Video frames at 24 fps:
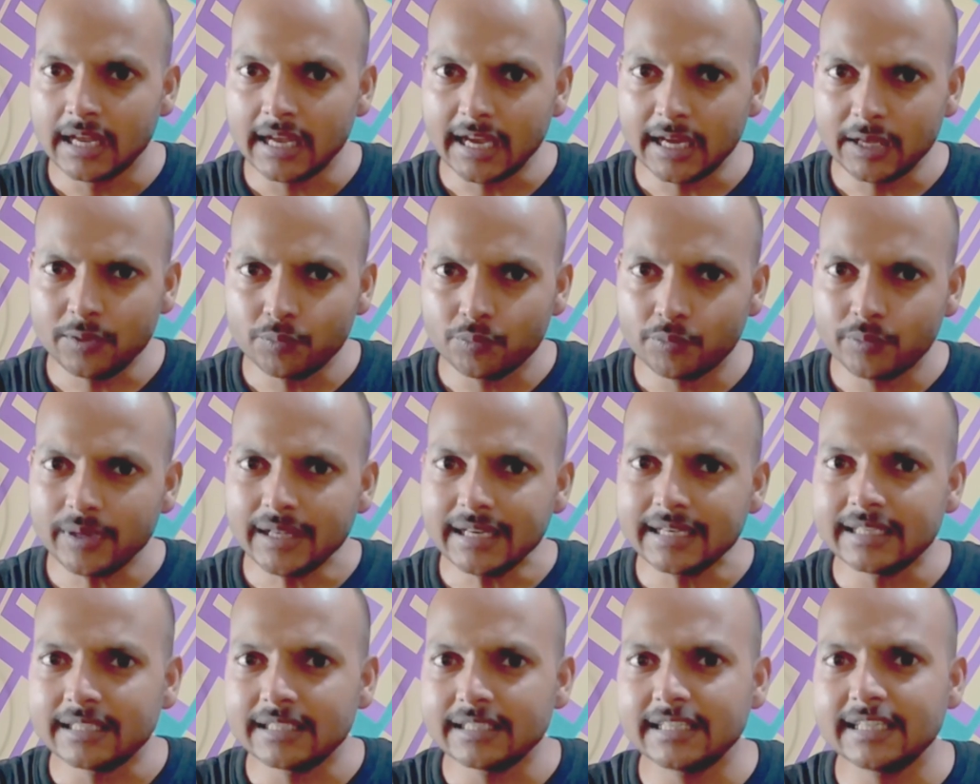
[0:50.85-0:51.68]
And
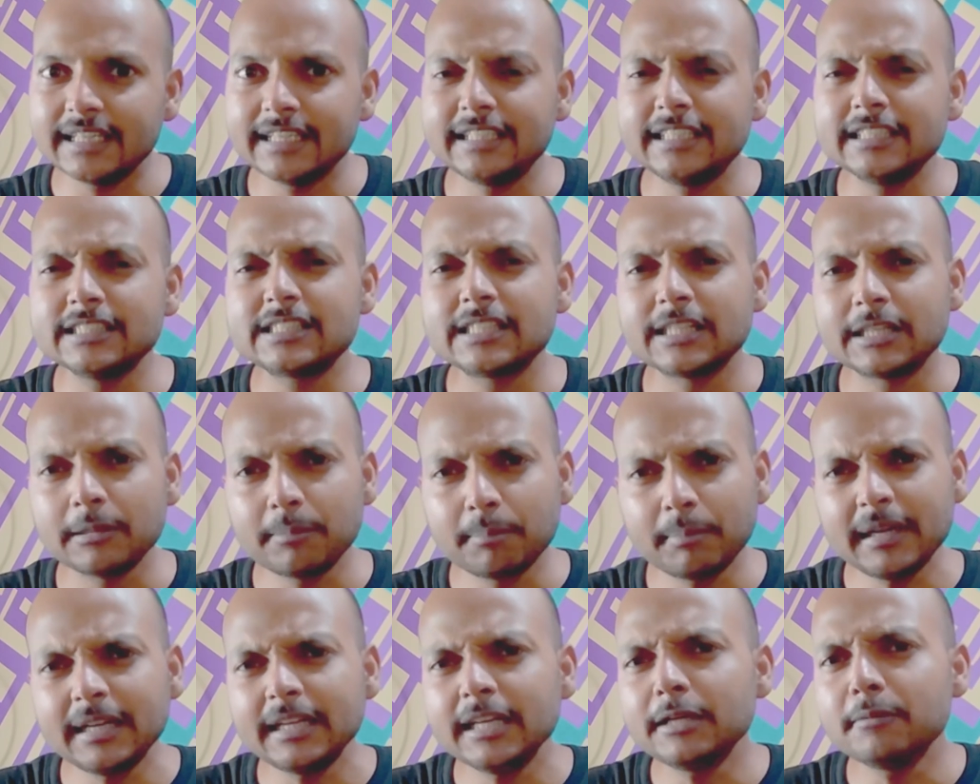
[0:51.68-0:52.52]
when it is
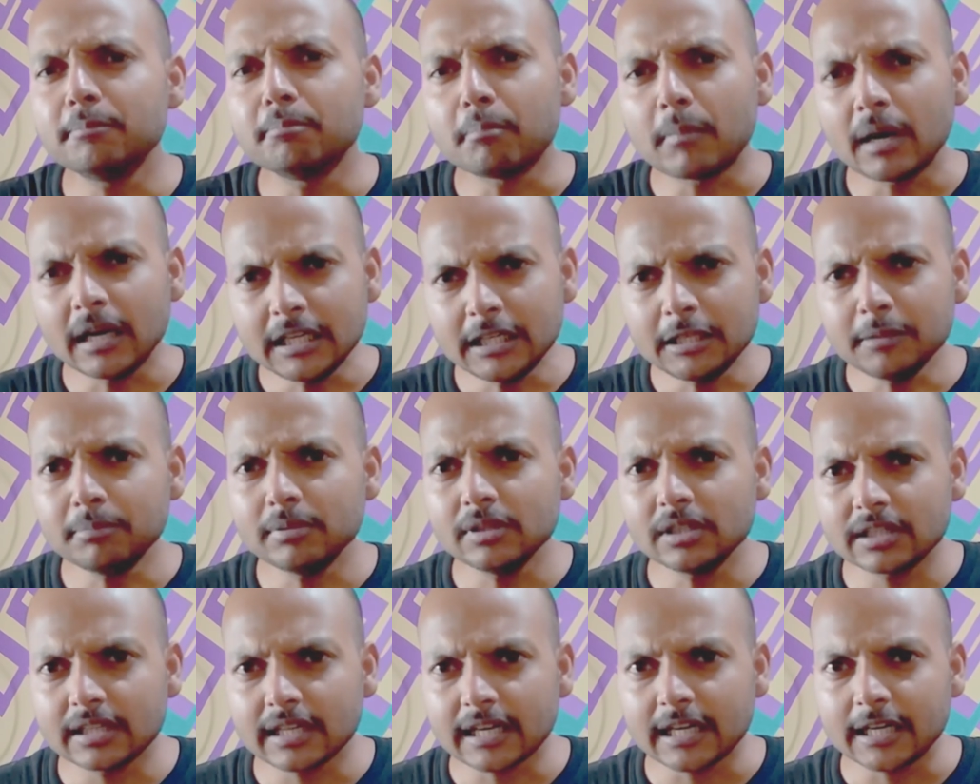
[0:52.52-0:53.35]
repeated
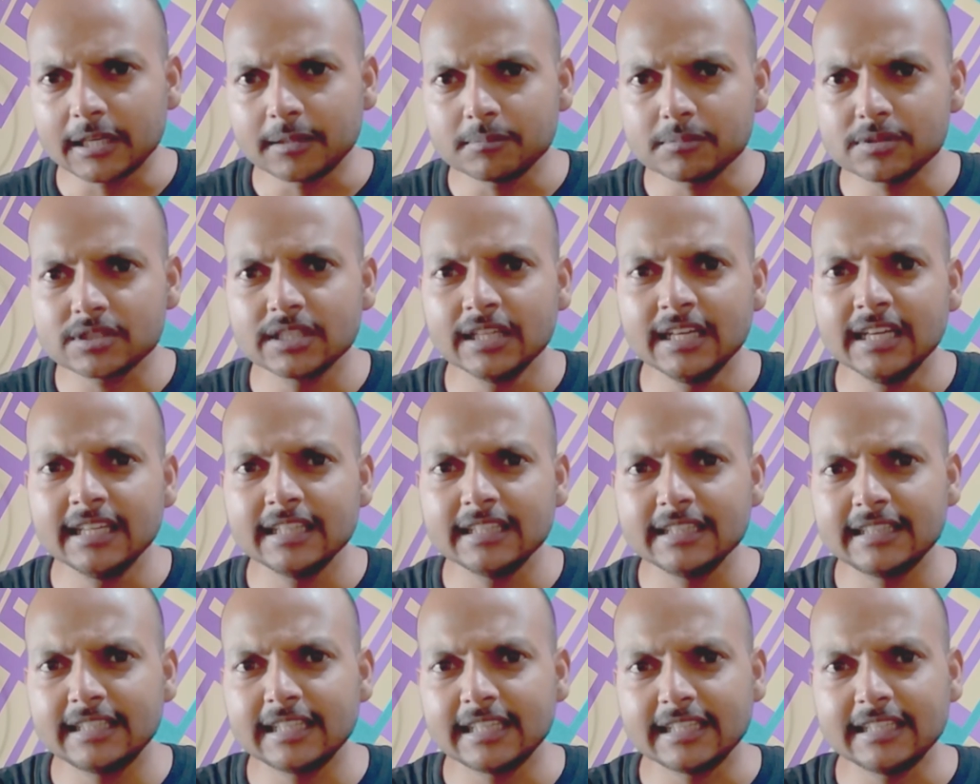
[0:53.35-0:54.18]
multiple times,
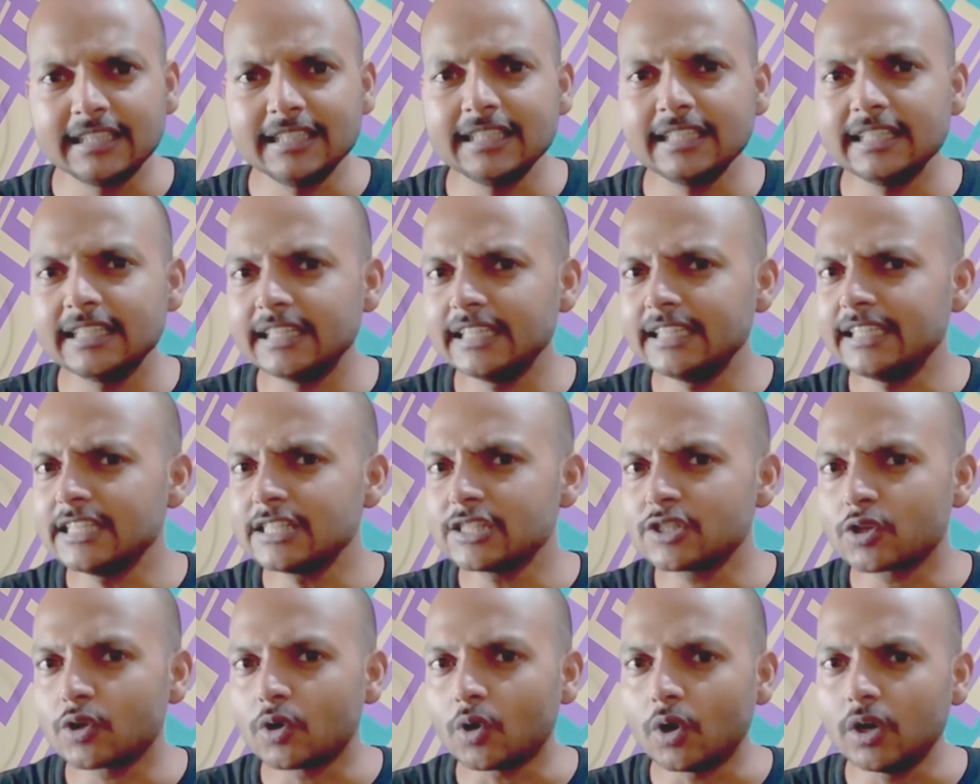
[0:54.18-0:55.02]
then it
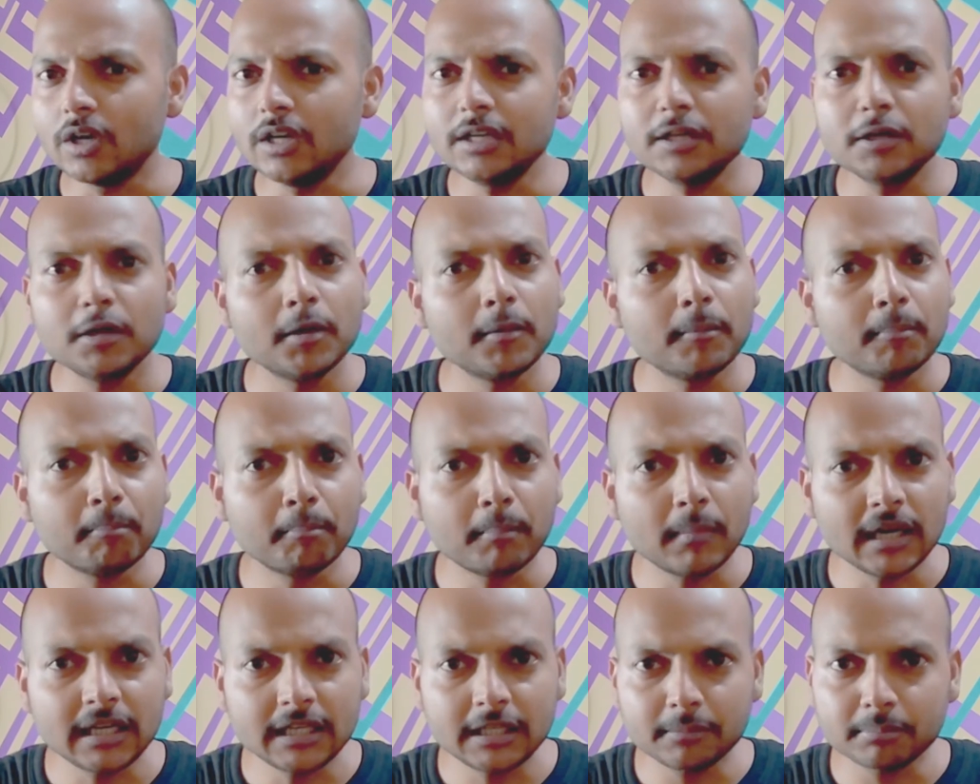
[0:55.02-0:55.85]
is called
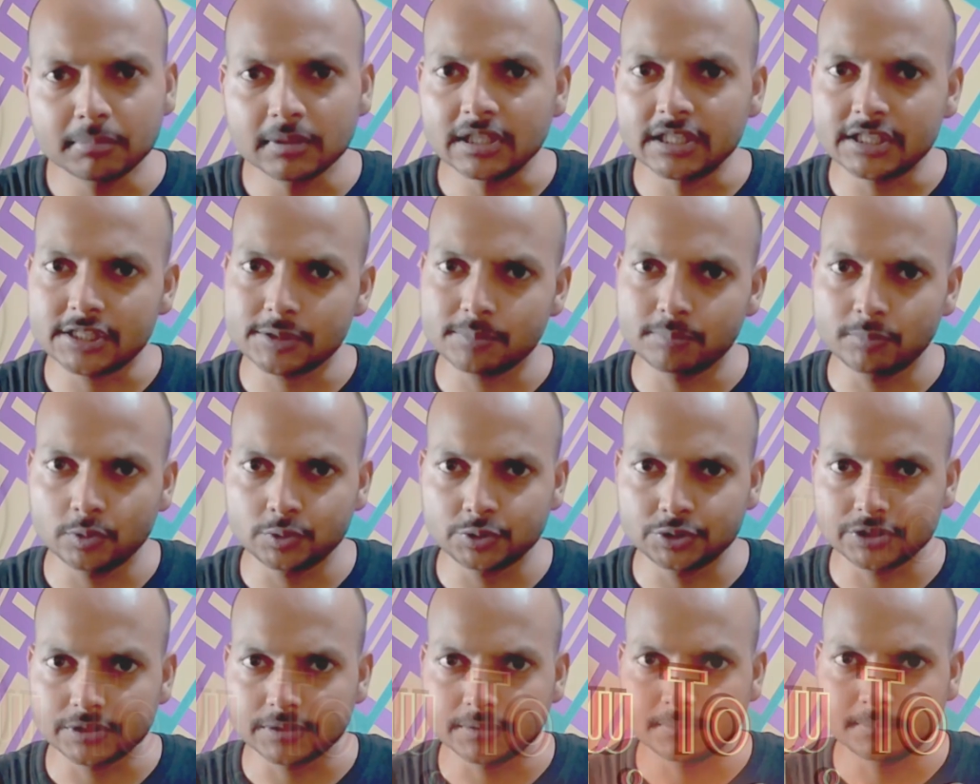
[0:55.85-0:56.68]
multiple
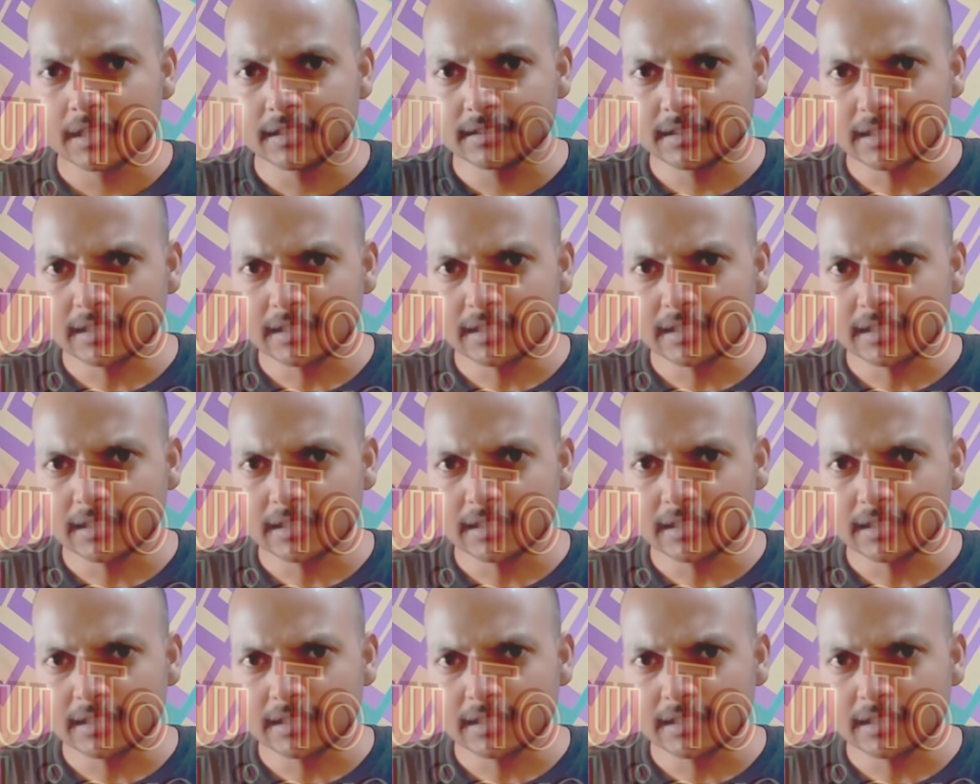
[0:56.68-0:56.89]
exposure.